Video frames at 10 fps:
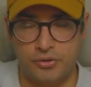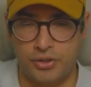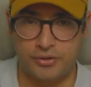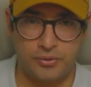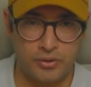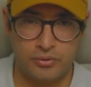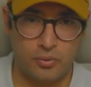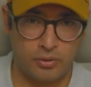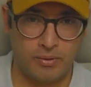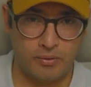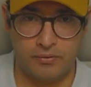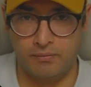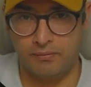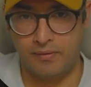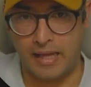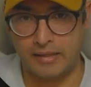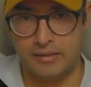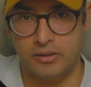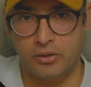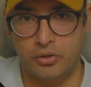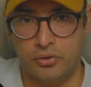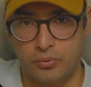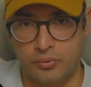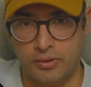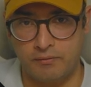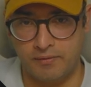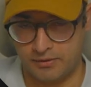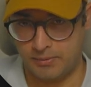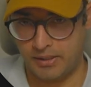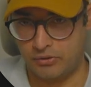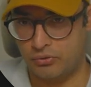So you can talk about that to the investment agent.